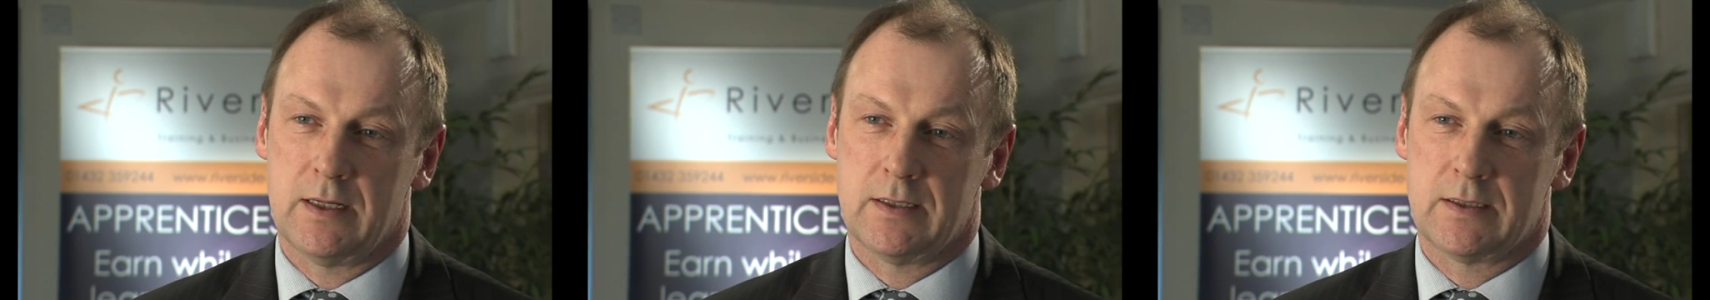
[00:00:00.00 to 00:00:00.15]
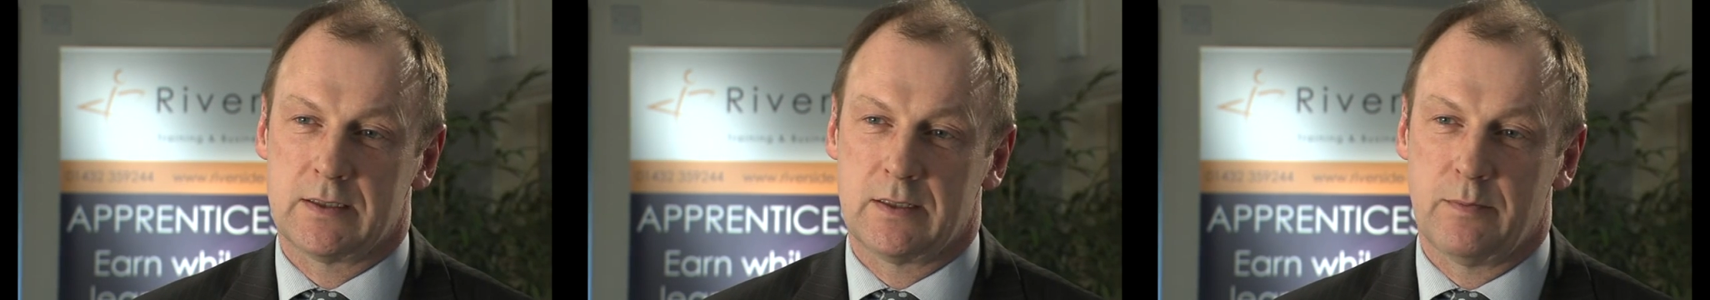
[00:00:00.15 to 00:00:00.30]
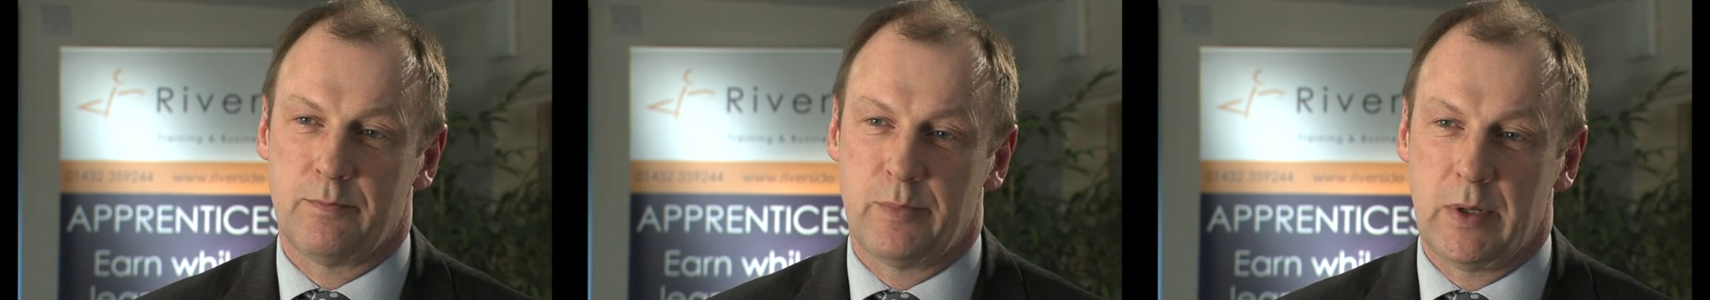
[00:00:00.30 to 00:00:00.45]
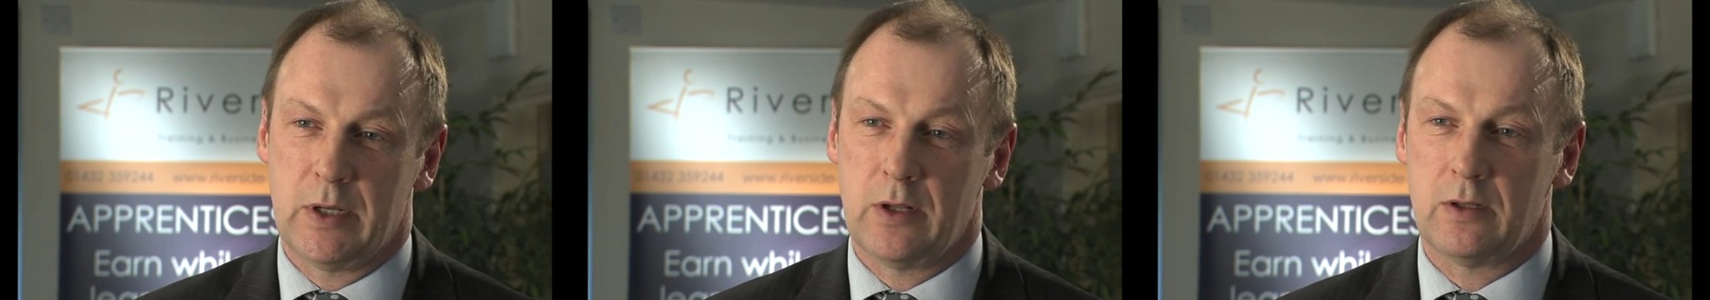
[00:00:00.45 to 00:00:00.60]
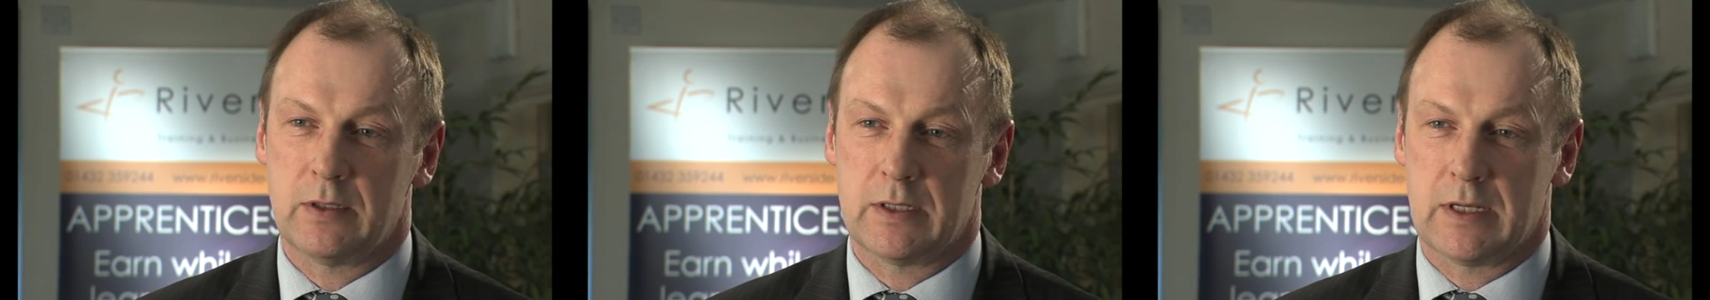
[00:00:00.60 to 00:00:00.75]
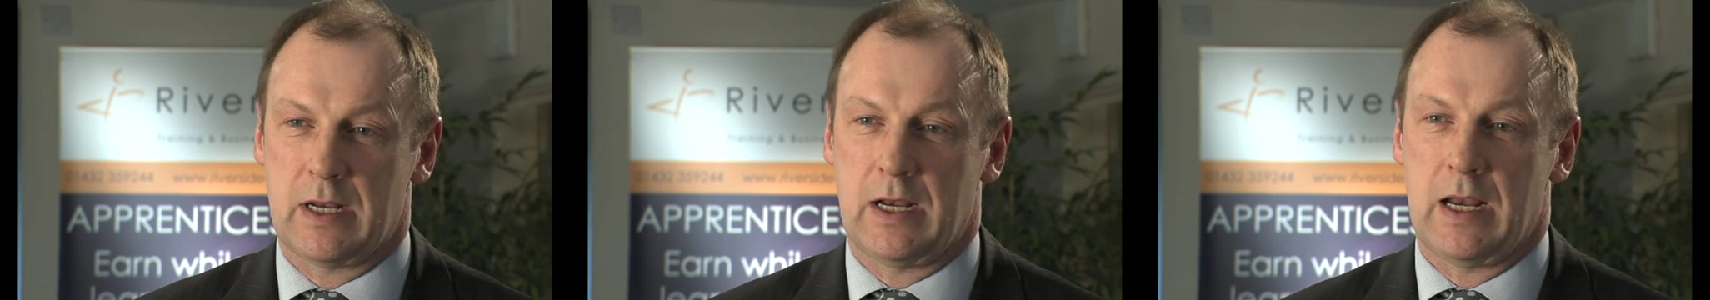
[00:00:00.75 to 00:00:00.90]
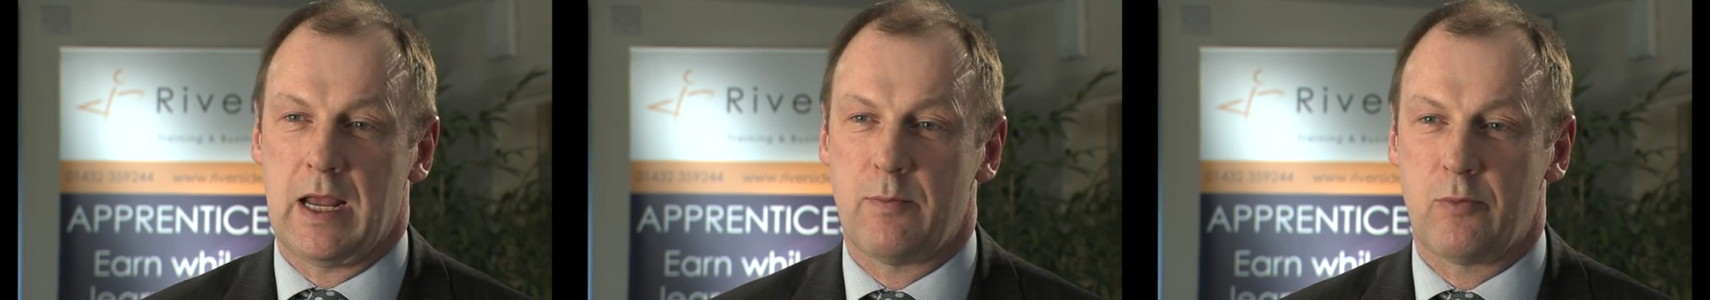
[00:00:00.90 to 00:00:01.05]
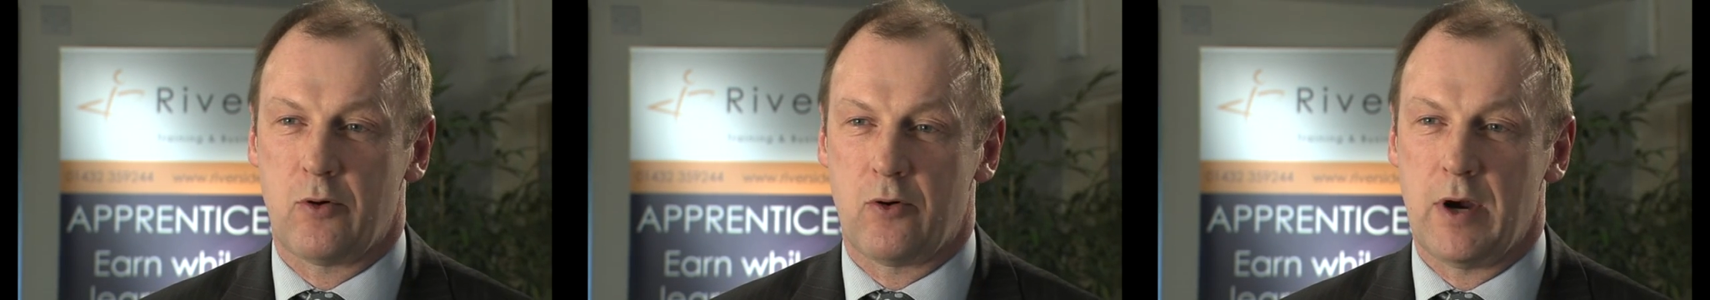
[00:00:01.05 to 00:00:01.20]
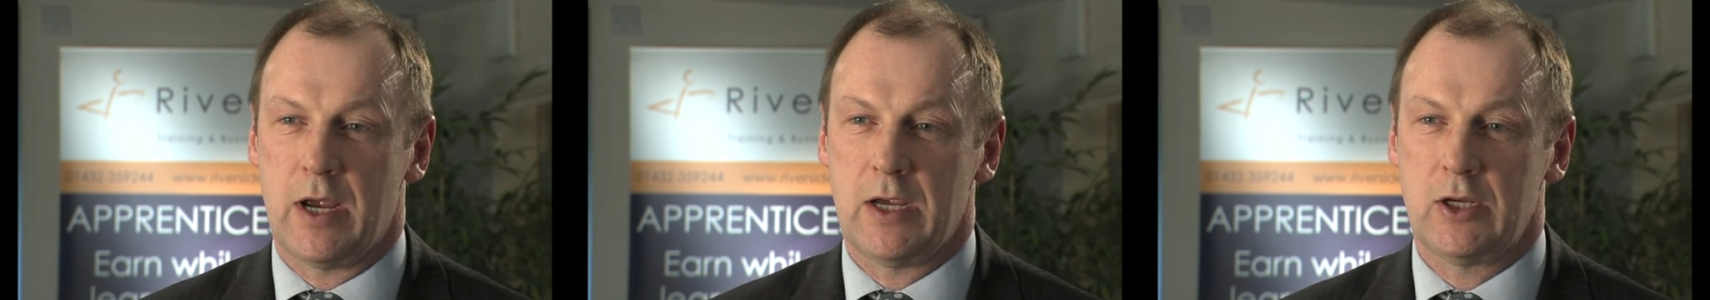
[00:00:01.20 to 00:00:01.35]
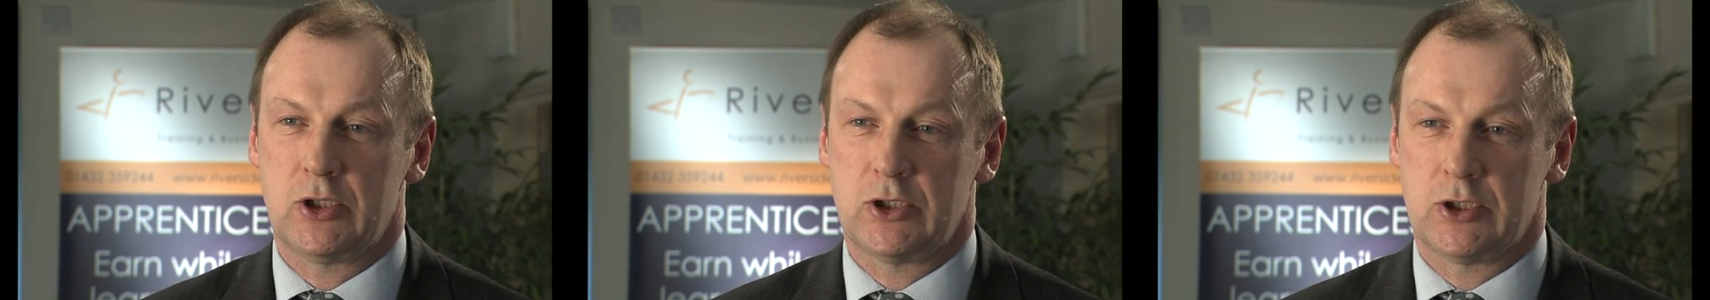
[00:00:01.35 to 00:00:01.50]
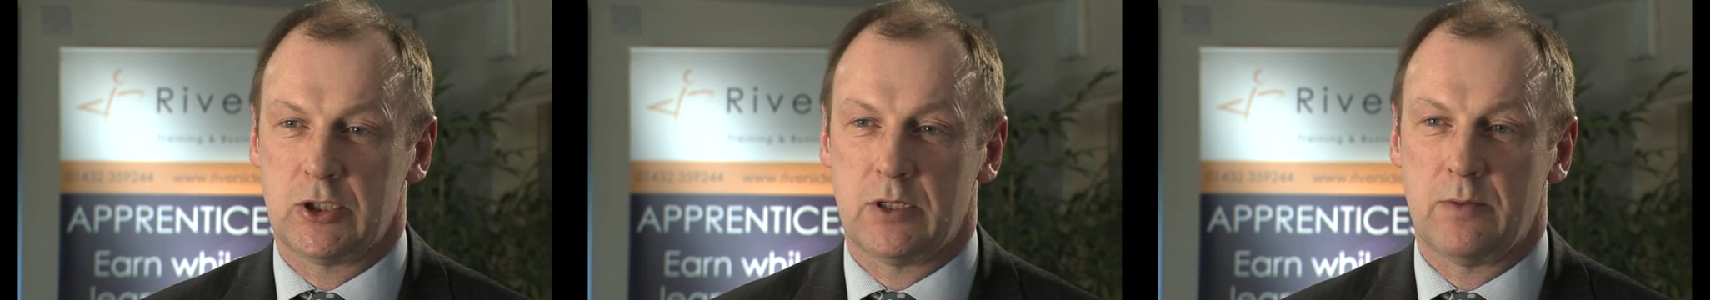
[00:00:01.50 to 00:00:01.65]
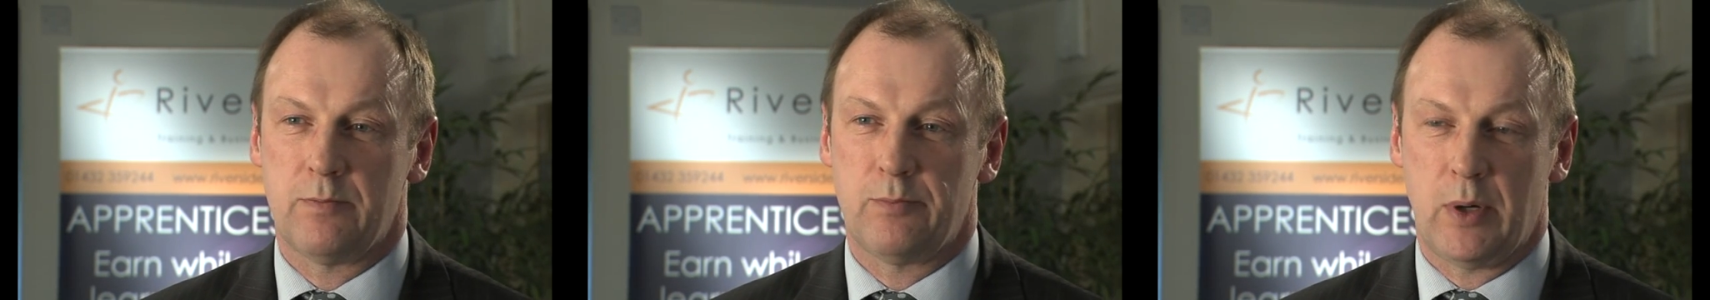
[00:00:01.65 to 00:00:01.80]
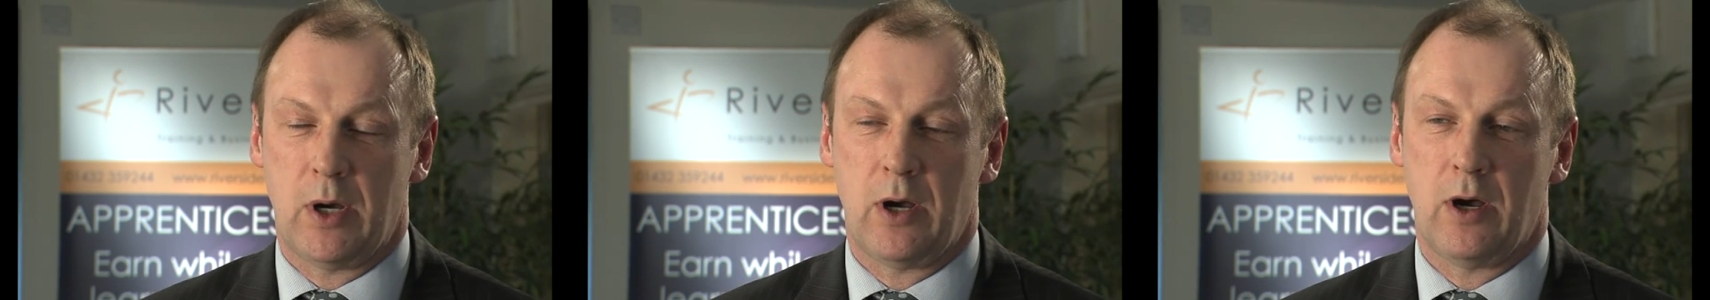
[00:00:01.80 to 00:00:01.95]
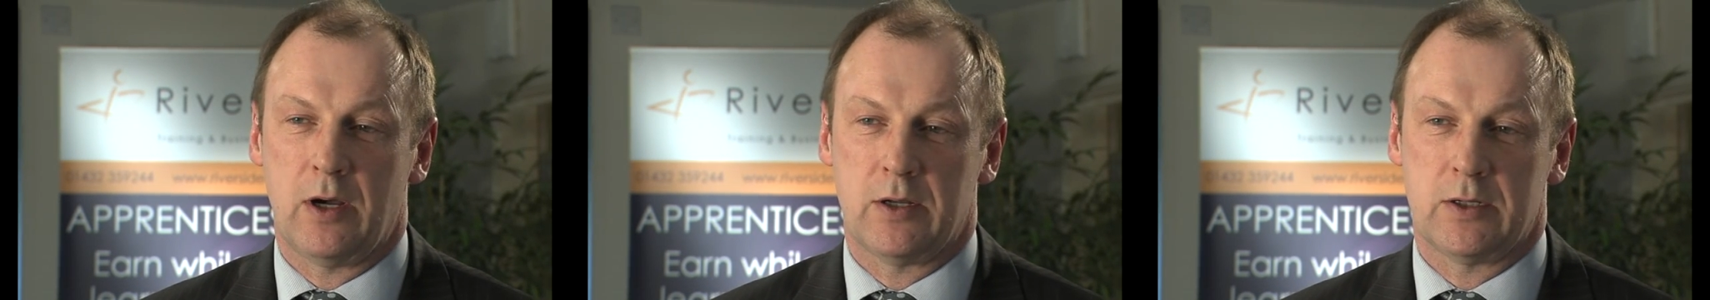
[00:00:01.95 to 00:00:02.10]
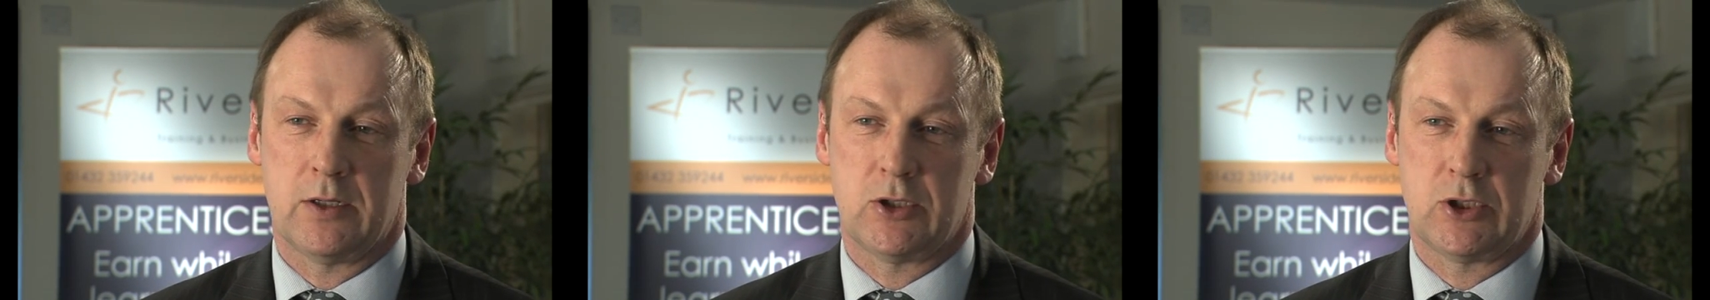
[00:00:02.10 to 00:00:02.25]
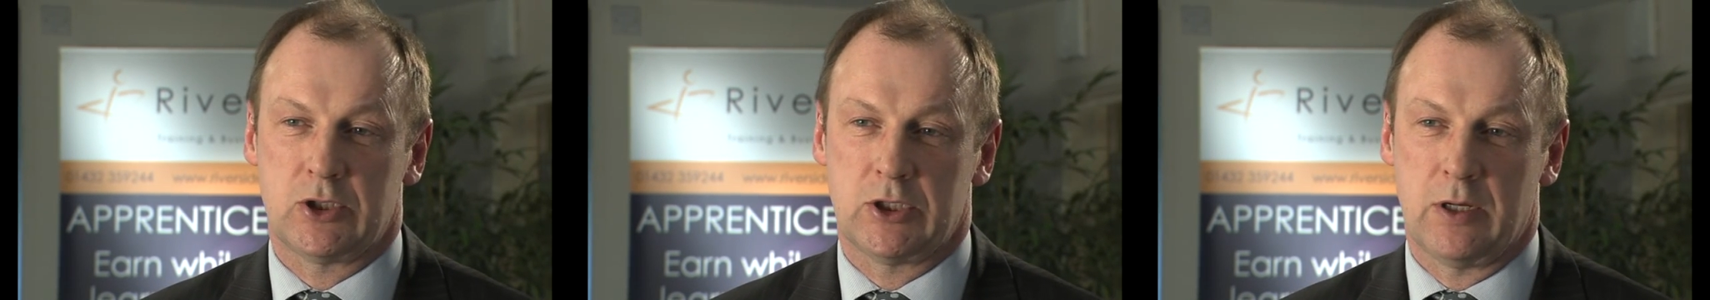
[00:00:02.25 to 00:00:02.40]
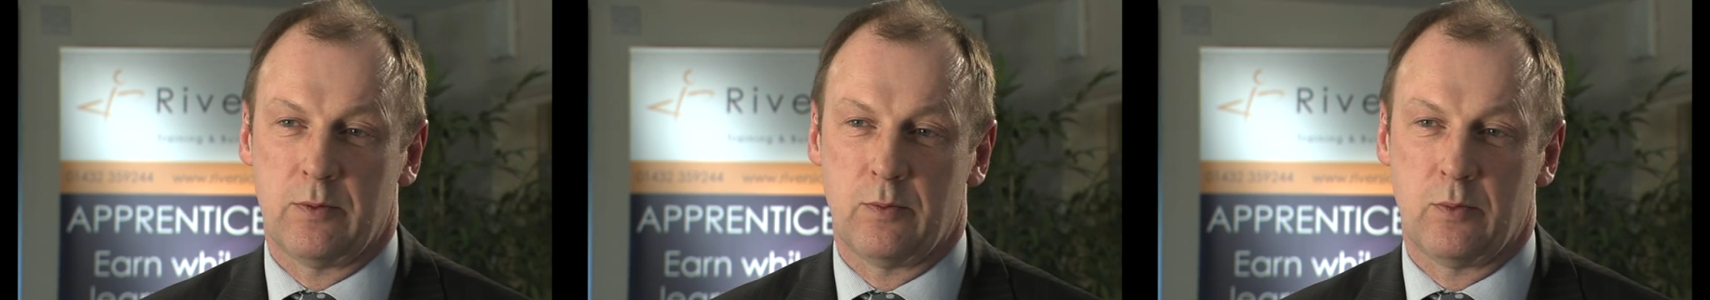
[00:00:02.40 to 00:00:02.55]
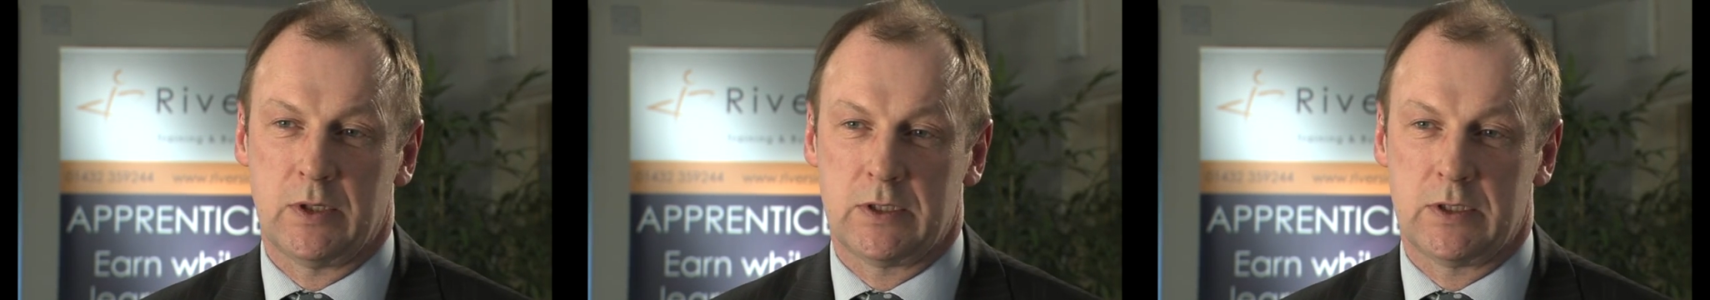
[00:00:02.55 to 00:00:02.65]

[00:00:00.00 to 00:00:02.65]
is to build collaboration and partnership,